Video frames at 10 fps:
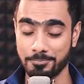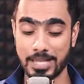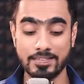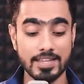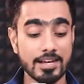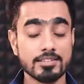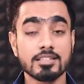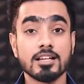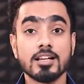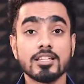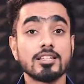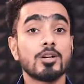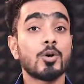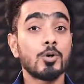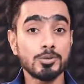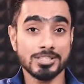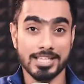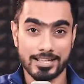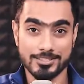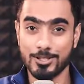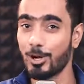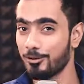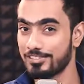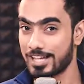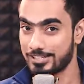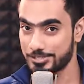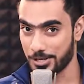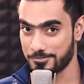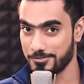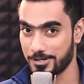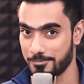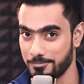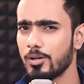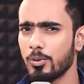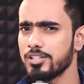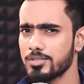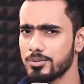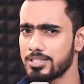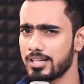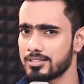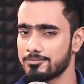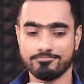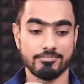and that is the OCS of that software. Now what is OCS?